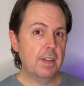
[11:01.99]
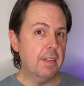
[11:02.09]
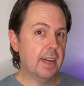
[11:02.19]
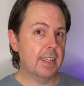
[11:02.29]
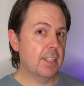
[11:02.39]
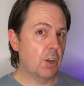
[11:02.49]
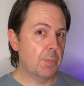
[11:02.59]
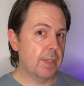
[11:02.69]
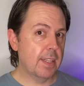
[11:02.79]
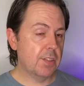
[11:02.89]
that I didn't
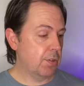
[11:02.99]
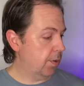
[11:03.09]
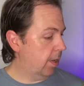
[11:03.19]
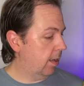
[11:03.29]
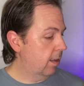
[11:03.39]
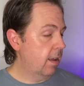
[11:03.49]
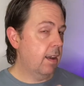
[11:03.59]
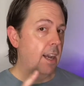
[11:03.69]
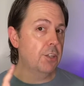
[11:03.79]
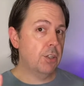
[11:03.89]
open this sooner.
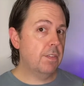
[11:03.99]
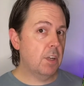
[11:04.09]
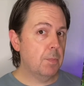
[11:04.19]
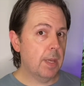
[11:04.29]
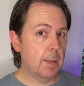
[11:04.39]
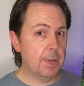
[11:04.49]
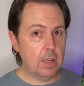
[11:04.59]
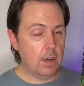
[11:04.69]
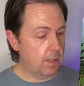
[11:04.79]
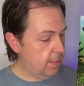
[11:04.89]
I should have known better
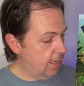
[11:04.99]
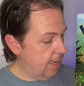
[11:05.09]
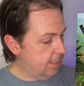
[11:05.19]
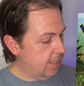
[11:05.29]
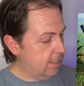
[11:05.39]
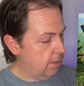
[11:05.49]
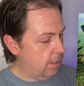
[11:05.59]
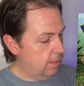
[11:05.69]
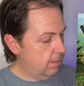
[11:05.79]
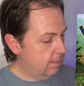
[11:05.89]
because it has this on it.
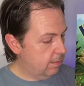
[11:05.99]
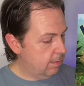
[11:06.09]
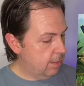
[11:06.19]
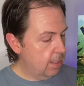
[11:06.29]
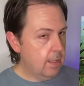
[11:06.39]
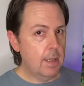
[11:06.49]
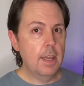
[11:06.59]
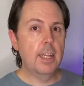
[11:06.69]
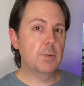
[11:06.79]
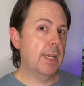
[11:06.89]

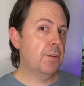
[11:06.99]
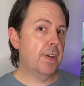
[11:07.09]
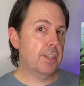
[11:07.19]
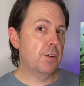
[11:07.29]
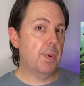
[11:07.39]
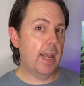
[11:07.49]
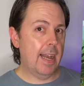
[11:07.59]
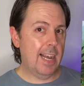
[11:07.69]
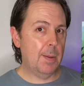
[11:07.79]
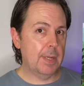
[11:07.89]
It's manufactured by
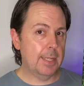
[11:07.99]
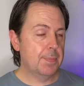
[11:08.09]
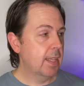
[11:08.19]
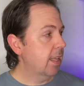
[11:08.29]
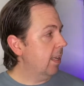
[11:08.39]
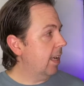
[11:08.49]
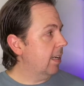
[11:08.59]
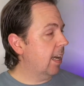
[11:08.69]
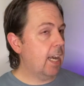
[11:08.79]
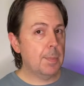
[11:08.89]
Harbour, and
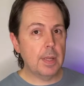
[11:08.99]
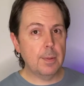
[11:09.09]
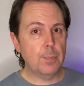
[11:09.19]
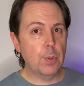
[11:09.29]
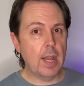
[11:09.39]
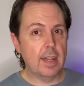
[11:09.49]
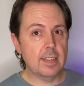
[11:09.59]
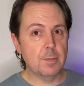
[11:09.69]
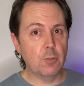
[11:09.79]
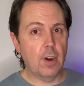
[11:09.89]
Harbour put out
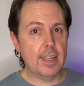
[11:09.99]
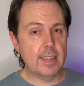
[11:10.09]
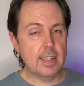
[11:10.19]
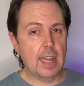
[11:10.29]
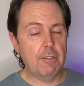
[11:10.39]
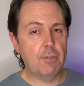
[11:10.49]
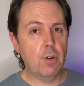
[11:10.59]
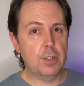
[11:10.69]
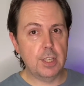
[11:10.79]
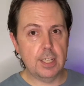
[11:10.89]
some great stuff,
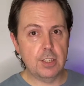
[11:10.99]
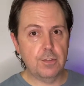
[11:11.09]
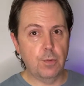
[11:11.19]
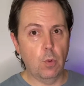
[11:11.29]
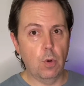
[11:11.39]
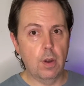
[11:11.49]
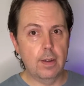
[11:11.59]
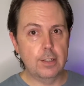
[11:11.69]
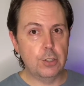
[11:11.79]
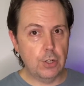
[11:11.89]
not just for
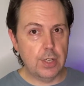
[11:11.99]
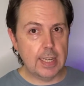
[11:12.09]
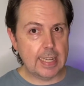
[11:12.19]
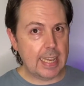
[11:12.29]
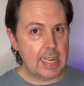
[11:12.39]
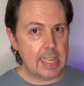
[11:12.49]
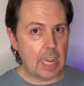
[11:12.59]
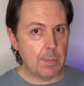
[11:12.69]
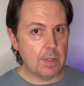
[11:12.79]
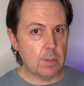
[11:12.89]
junior kiddie
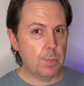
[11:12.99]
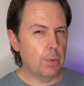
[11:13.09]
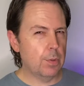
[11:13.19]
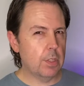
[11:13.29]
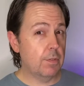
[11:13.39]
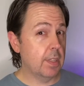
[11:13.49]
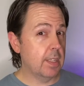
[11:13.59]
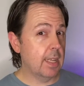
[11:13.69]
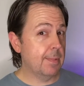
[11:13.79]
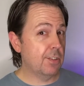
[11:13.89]
gamers, but also for the
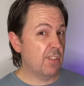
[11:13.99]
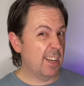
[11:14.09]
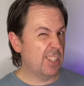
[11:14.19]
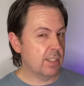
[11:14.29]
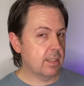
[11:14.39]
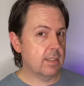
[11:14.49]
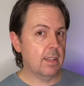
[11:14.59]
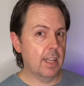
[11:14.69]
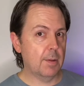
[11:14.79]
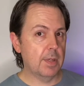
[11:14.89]
deep strategists
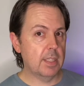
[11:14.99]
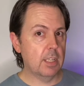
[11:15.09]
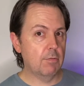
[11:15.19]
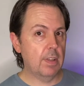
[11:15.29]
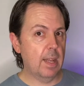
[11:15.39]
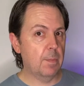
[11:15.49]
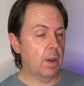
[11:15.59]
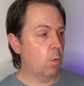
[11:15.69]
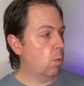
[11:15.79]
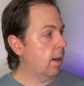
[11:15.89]
like myself and my
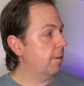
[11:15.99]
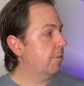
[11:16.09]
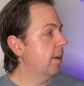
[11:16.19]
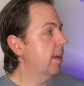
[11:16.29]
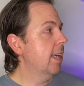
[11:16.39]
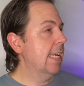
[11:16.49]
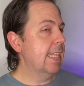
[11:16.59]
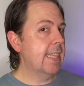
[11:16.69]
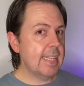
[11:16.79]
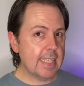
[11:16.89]
wife.
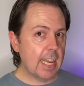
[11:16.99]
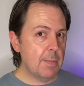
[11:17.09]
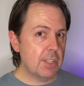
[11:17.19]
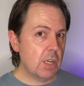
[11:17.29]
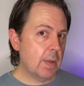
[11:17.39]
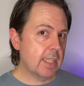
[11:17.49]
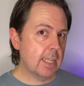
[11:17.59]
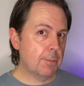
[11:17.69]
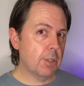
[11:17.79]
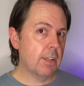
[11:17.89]
This game is no
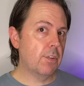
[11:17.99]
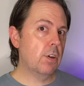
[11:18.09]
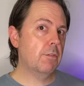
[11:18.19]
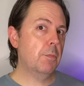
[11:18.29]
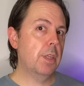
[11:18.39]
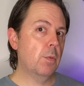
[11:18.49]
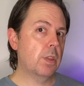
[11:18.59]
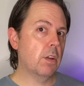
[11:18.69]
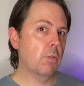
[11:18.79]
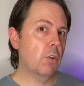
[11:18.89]
exception. If you're not familiar with
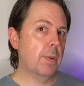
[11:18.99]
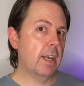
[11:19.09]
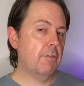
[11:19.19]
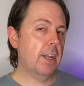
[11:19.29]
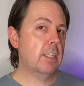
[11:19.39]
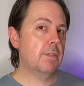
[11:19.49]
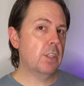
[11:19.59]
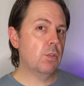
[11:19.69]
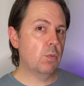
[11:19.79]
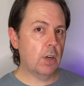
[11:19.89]
Karuba, effectively
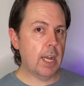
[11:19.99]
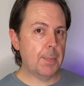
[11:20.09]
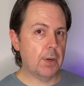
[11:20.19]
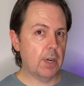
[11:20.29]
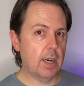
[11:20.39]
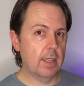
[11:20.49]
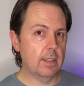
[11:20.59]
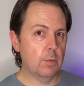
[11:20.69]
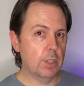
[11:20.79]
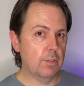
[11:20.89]
you rock up on an
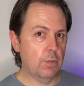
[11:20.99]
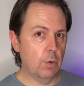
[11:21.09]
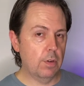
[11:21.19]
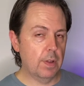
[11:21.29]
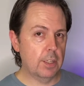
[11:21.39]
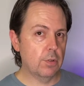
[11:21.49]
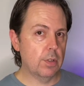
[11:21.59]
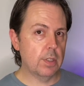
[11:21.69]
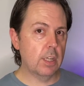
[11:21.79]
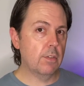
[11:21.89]
island with your 4
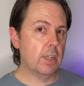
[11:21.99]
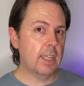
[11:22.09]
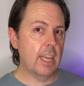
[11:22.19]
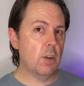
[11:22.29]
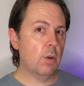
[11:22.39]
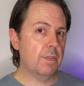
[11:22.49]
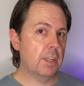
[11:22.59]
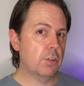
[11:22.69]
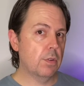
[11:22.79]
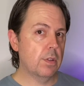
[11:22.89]
adventurers, and you've got to get your
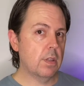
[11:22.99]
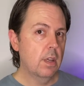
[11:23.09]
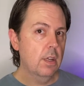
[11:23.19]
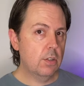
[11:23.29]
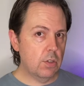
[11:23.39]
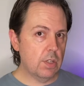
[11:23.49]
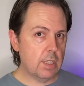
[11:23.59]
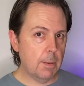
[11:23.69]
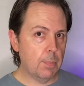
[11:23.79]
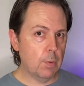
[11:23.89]
adventurers to the
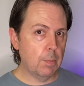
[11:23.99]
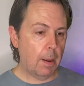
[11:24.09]
temple by